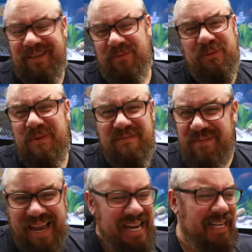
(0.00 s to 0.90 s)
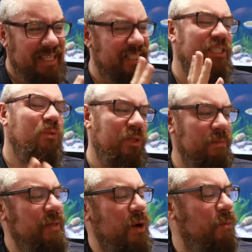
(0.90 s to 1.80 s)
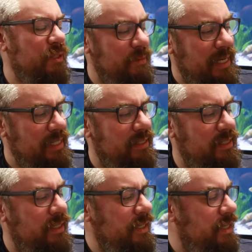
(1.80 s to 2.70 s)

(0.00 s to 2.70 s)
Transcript: It would be fine, it just wouldn't be optimised.